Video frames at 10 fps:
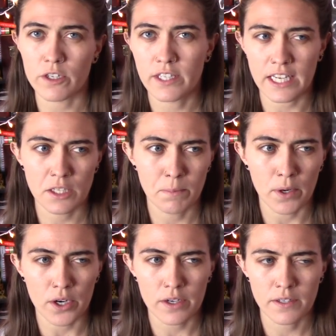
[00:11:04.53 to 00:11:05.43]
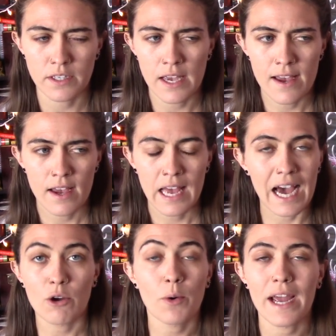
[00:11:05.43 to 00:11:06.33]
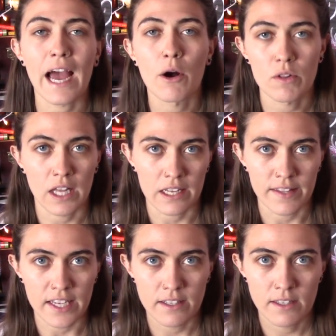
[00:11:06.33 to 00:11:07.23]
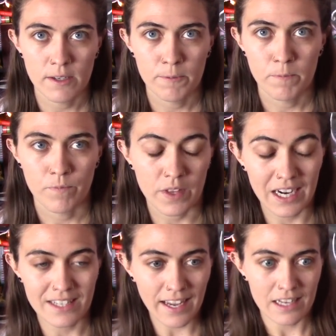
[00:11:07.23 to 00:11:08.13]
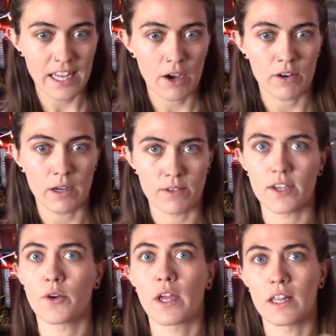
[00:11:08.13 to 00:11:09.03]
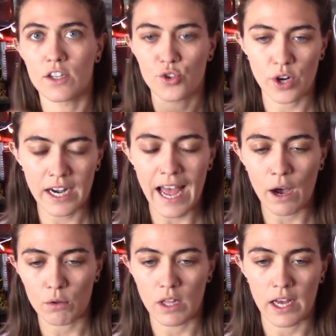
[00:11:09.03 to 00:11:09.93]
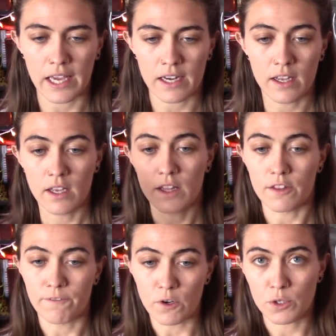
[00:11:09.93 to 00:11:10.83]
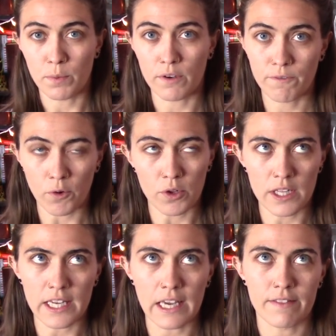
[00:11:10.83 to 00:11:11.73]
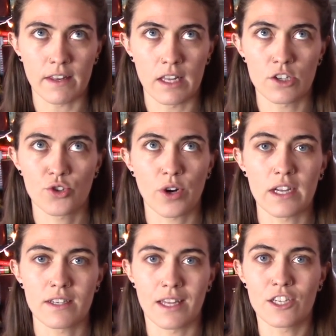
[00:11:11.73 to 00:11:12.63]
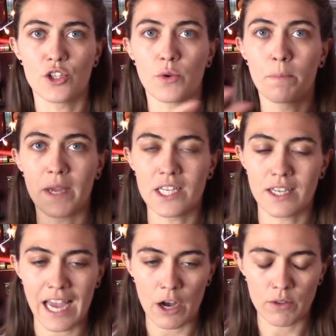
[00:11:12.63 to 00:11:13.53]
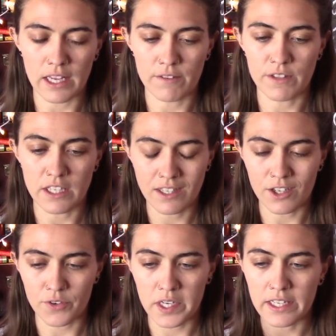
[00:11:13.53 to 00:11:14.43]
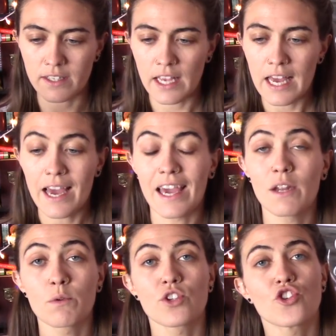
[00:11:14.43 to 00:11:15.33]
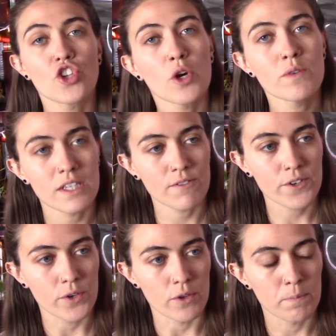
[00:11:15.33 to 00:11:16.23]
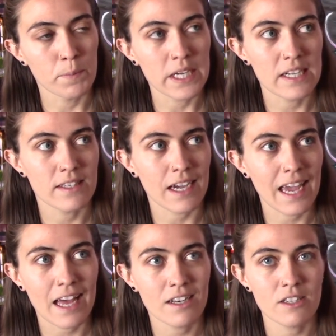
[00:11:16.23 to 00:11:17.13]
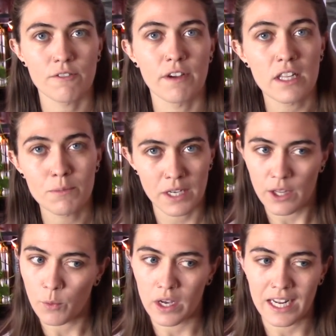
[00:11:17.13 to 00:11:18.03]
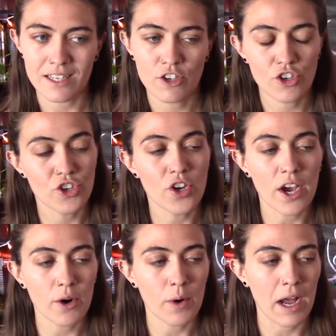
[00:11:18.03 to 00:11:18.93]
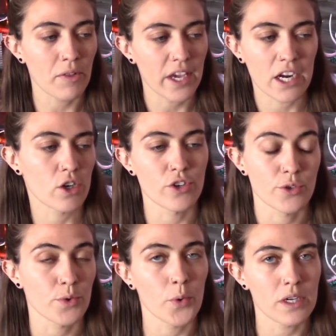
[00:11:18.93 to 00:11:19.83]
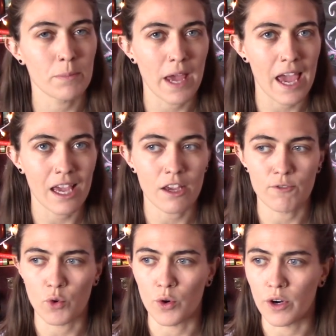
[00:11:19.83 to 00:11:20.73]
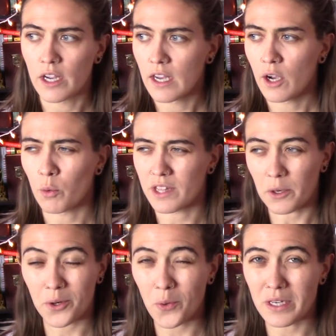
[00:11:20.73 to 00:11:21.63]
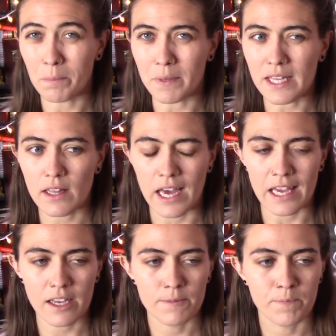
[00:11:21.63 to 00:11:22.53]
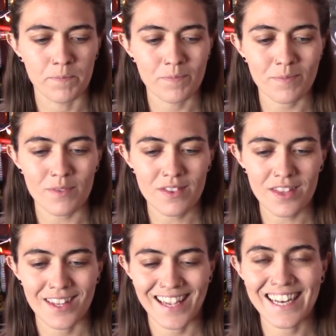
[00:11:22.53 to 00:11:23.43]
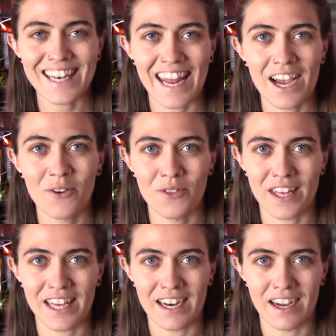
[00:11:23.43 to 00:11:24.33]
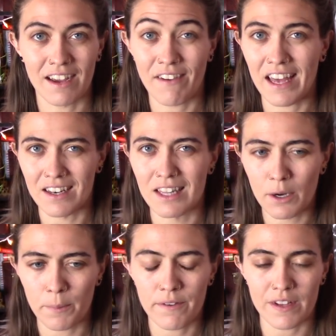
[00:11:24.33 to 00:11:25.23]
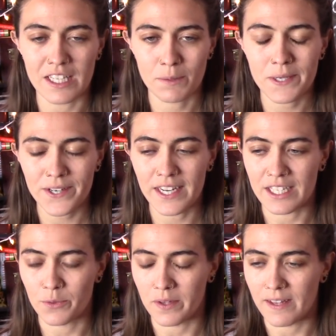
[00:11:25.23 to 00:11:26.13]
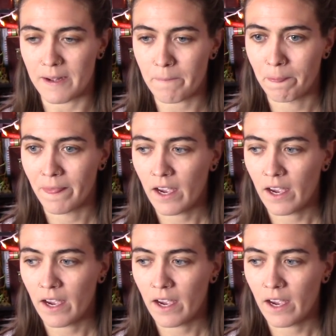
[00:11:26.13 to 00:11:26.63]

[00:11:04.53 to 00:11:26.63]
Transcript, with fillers: 6 books. How do I outline this? And I sat down and I was like, okay, let's try to outline the first book fully, and then let's try to like do a basic outline of the series. And it was so difficult because I hadn't developed anyone. I didn't know how the characters were going to behave or what they were going to be like. And now that I've had a little bit of experience with it,